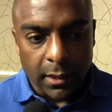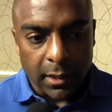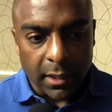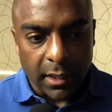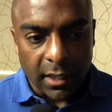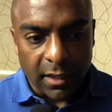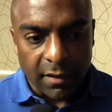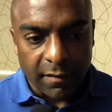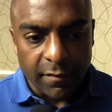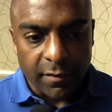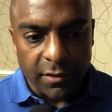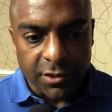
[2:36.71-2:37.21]

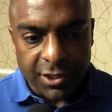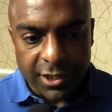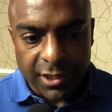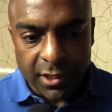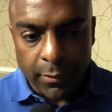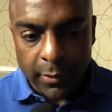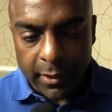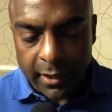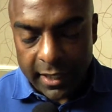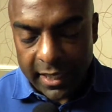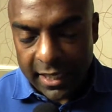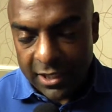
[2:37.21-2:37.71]

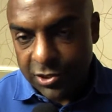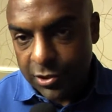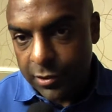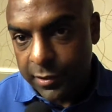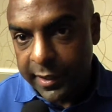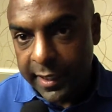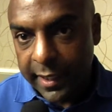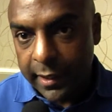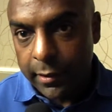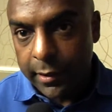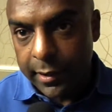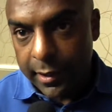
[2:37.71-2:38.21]
Virginia won a national
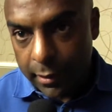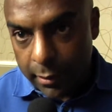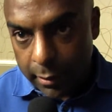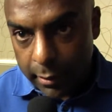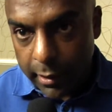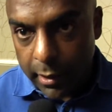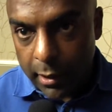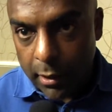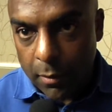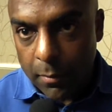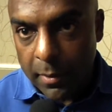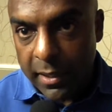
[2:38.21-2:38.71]
title a year
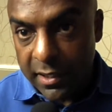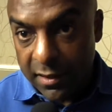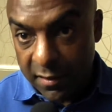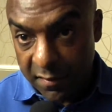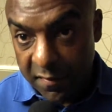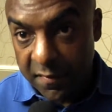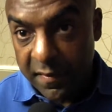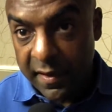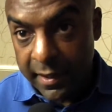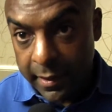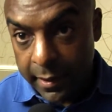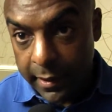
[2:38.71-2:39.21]
ago by
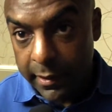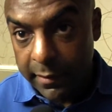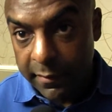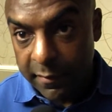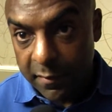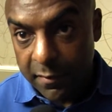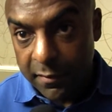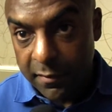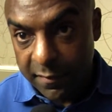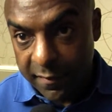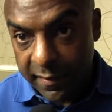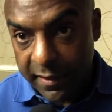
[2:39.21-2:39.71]
defending
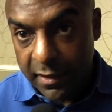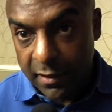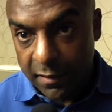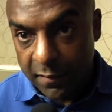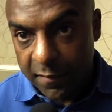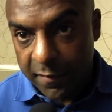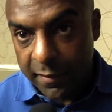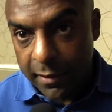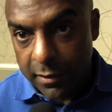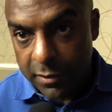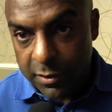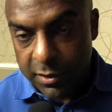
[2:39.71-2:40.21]

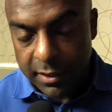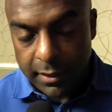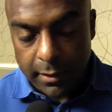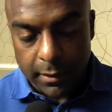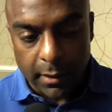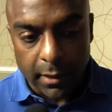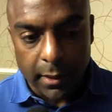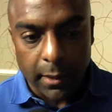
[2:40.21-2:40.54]
first.